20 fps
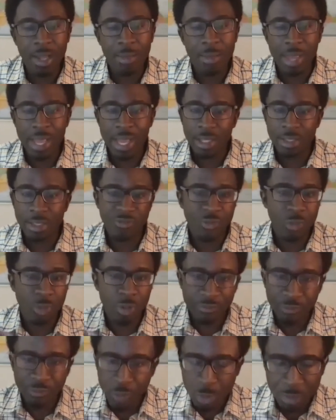and for
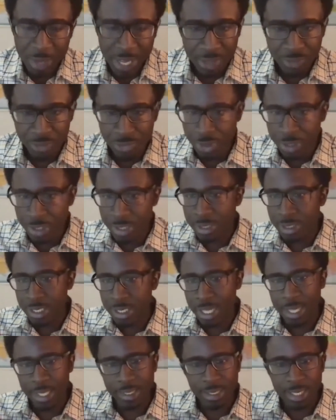food pantries
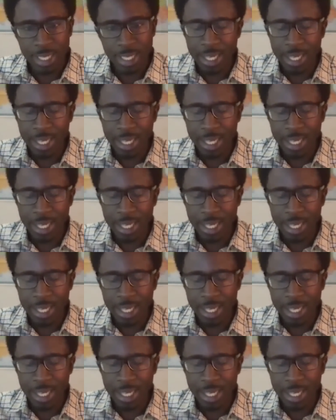and